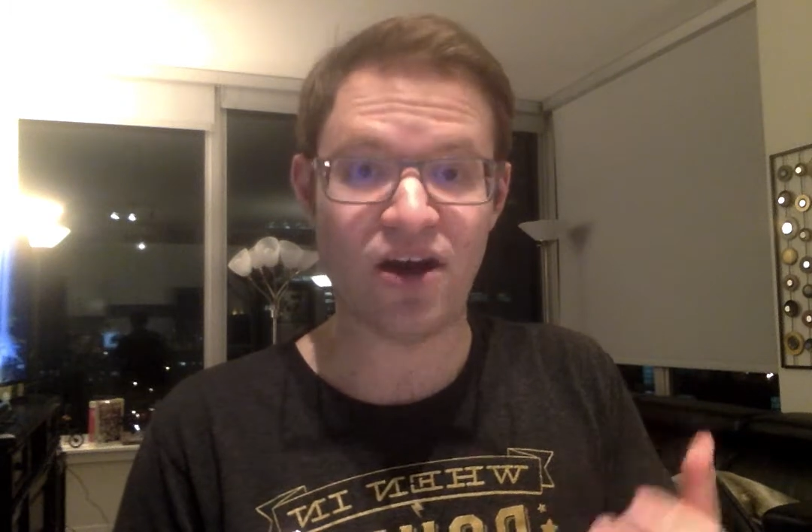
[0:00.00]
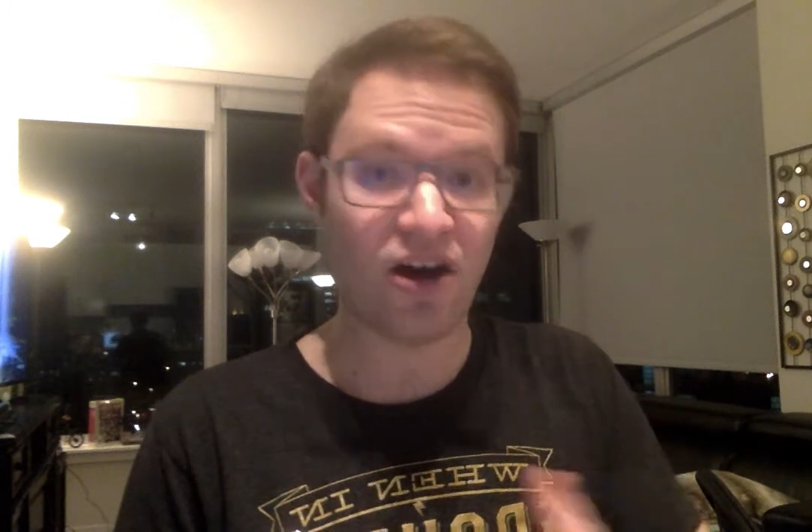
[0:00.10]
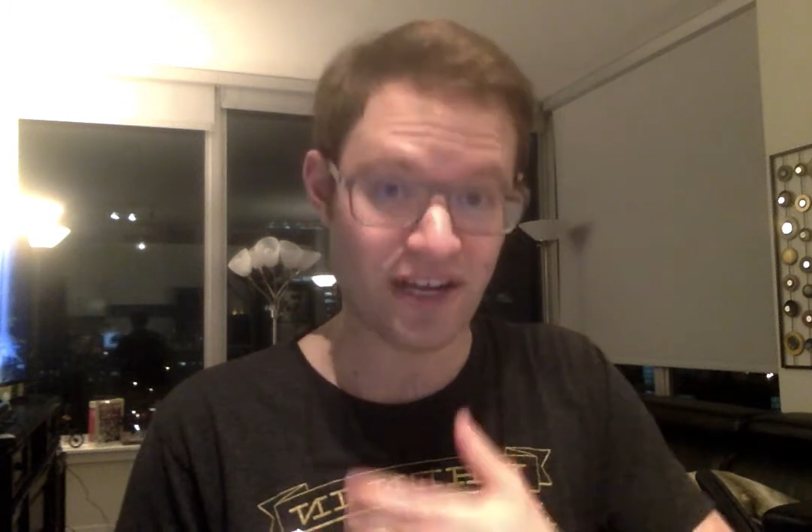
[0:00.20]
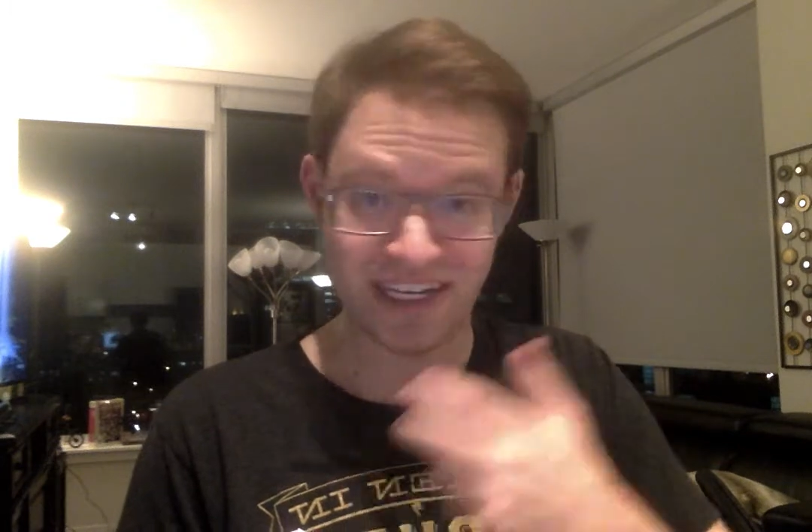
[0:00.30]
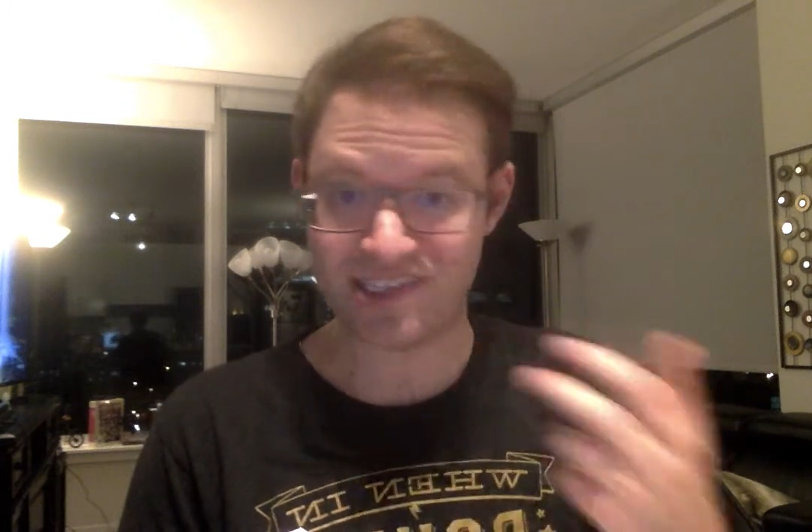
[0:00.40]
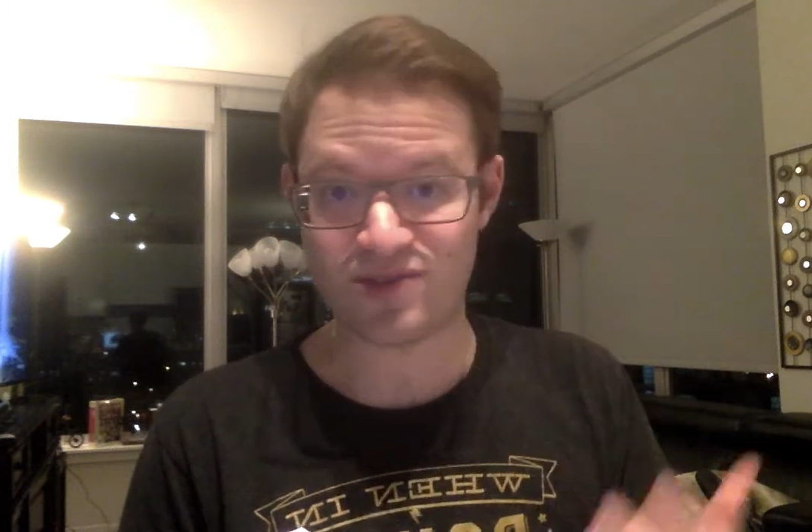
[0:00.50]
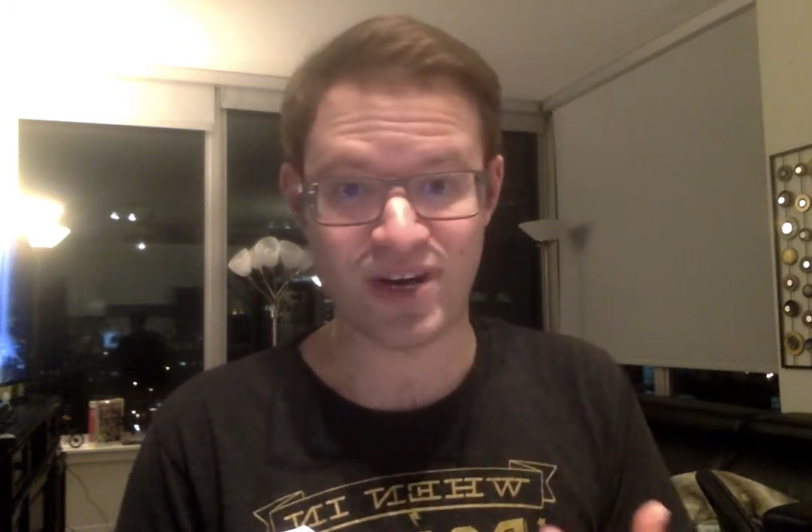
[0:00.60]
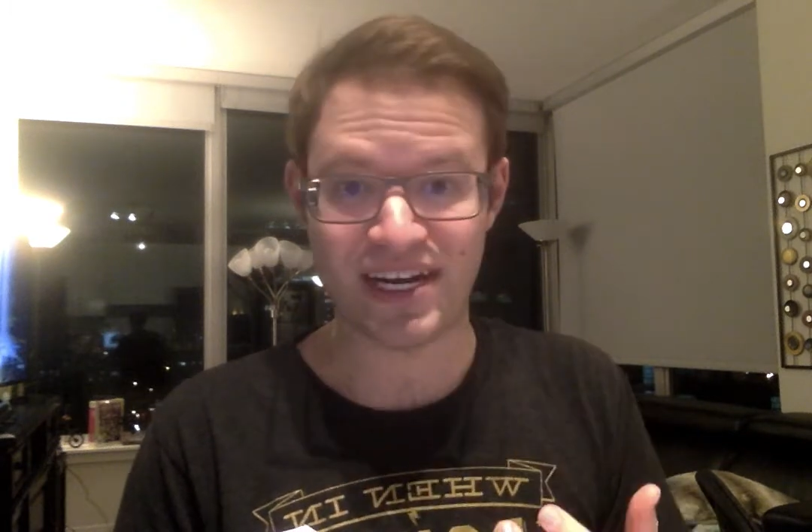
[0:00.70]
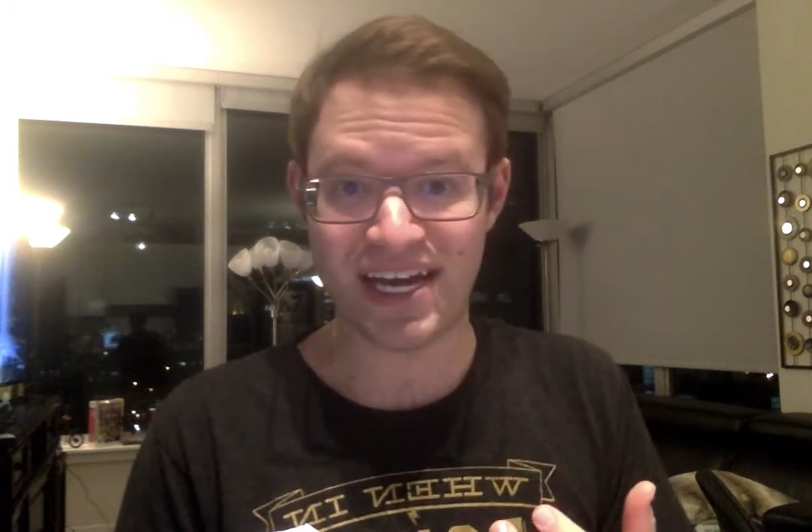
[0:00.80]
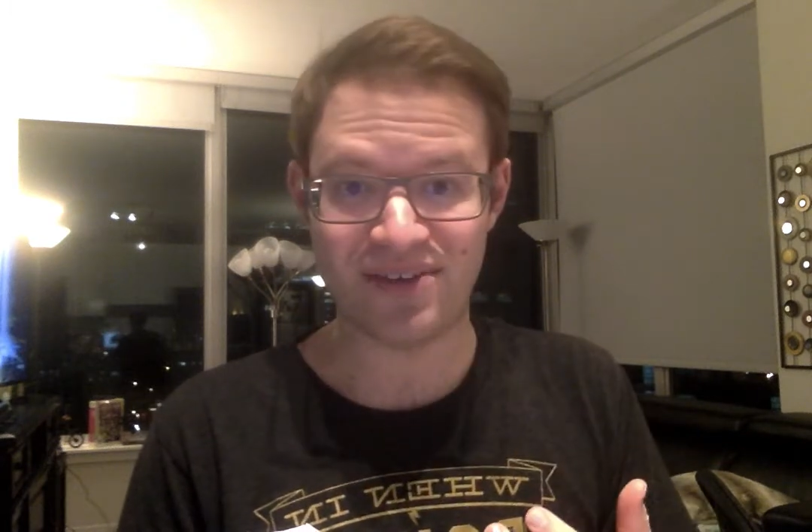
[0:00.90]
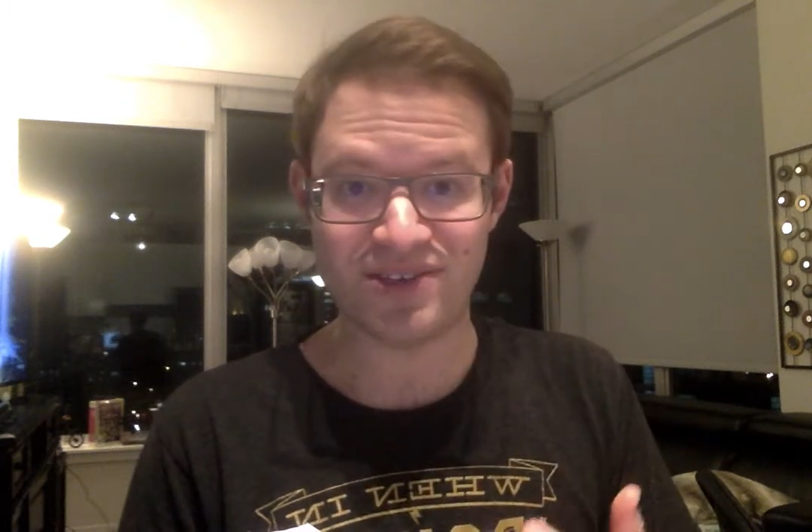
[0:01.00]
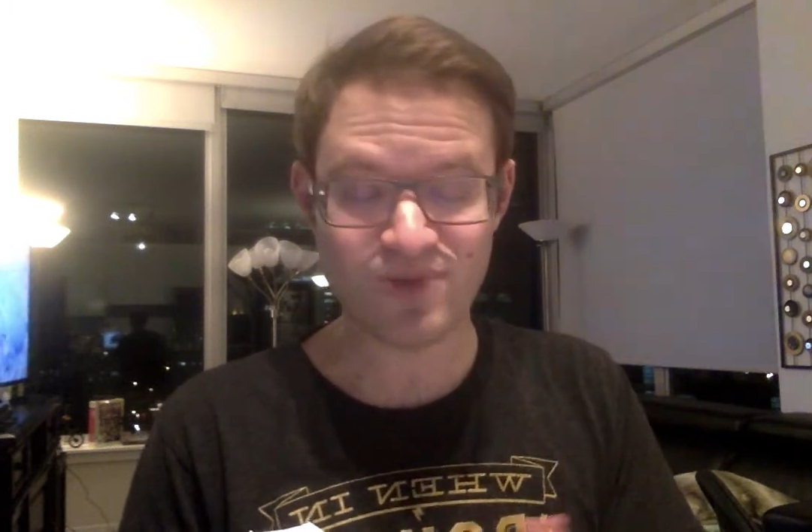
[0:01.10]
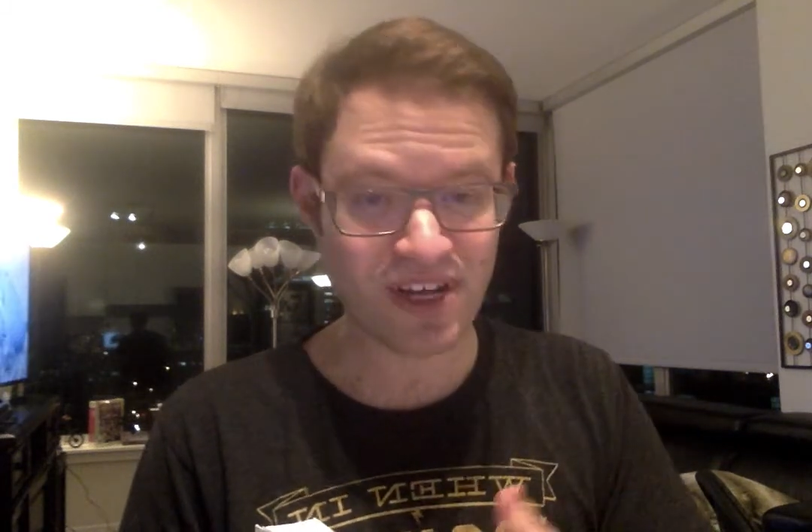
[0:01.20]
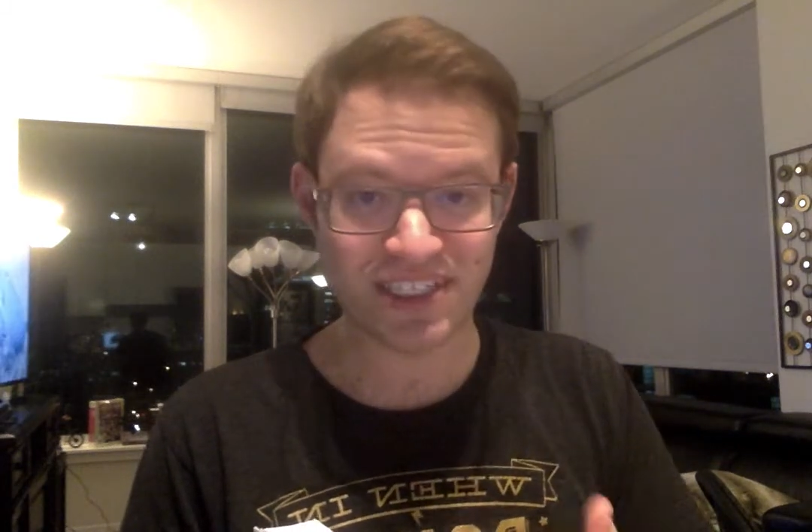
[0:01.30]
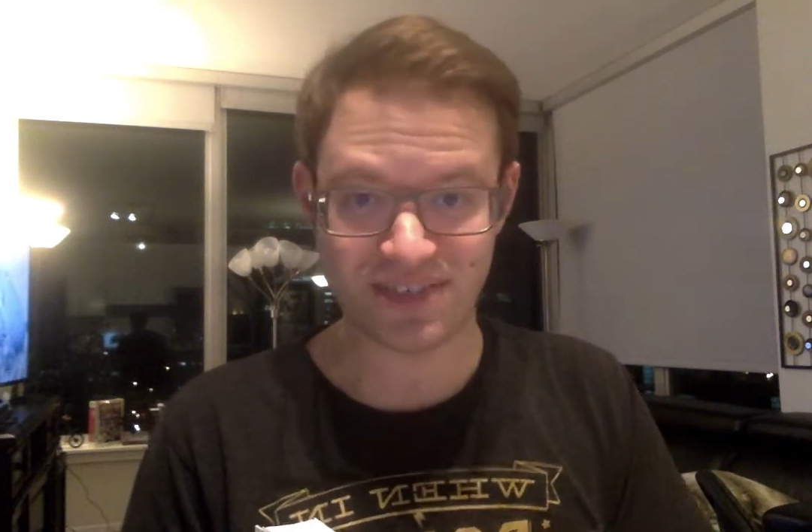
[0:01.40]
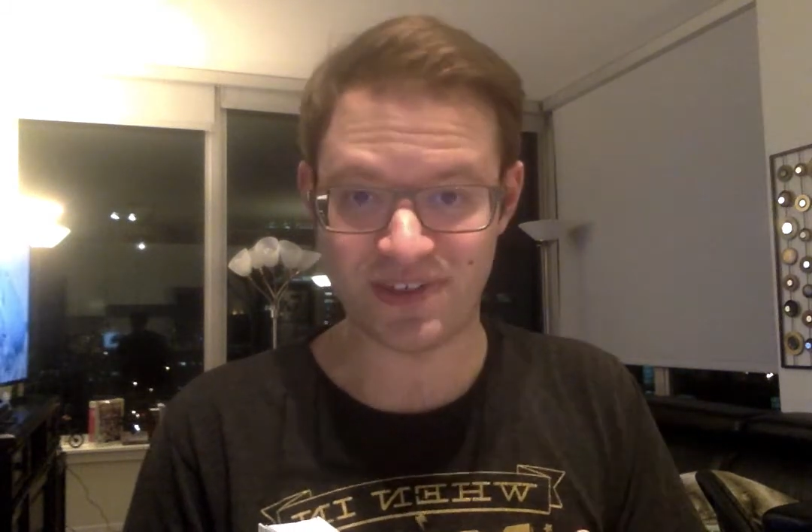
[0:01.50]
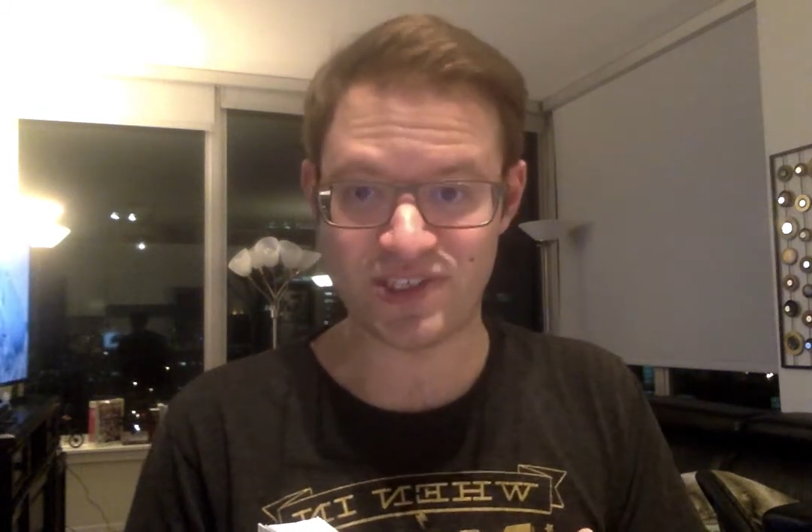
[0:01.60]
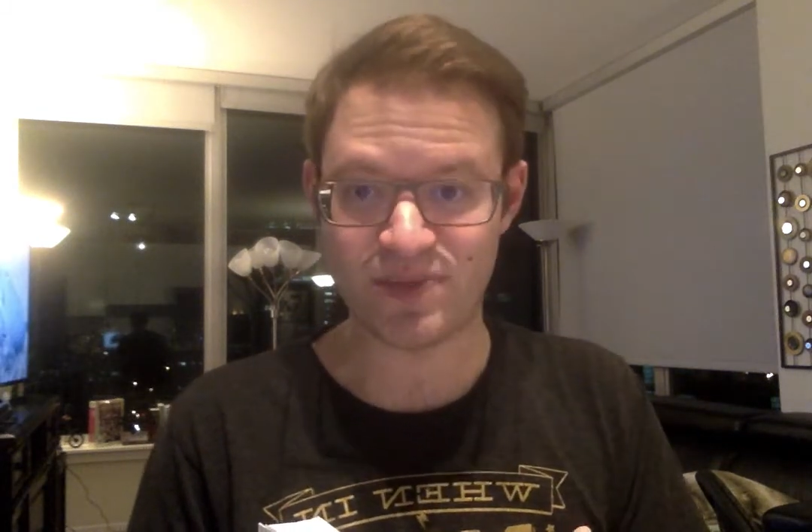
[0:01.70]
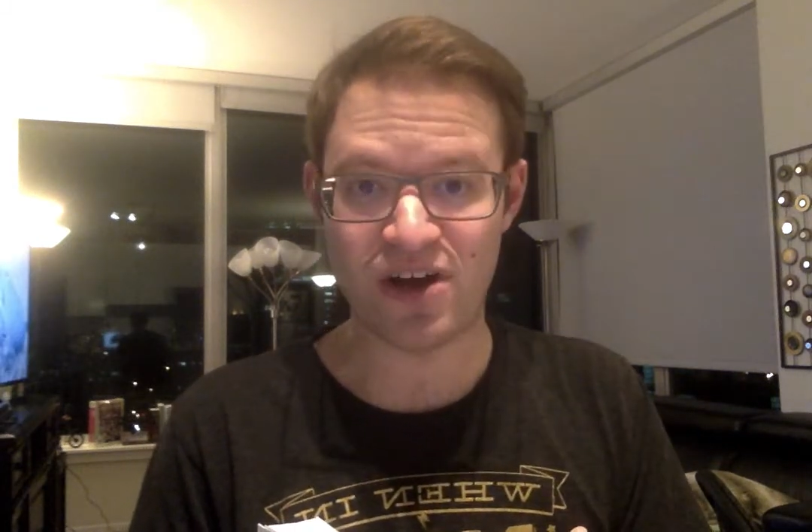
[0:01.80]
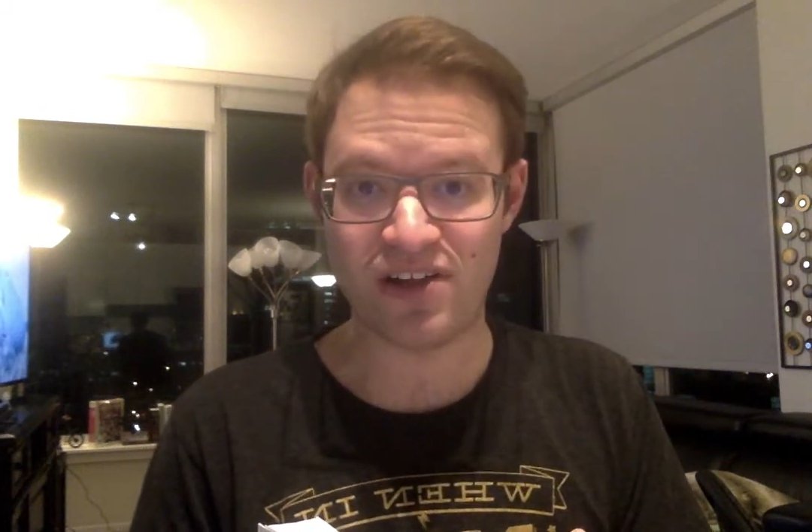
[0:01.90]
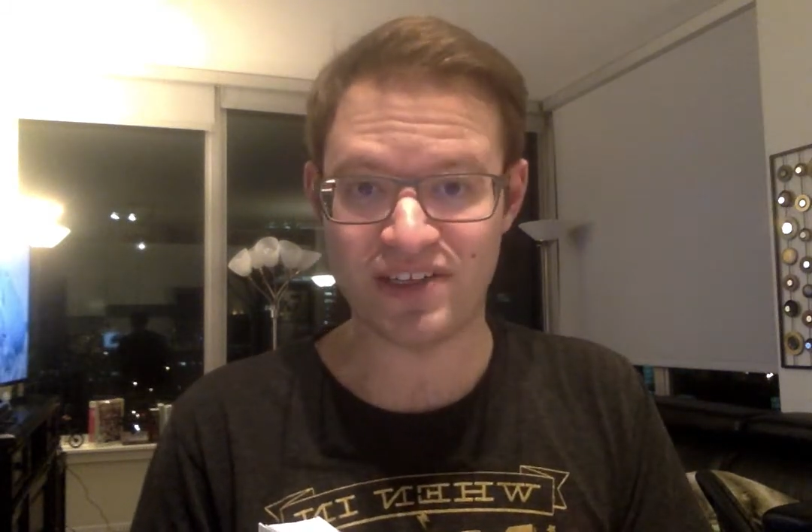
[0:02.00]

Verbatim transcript: audience right now is relatively small.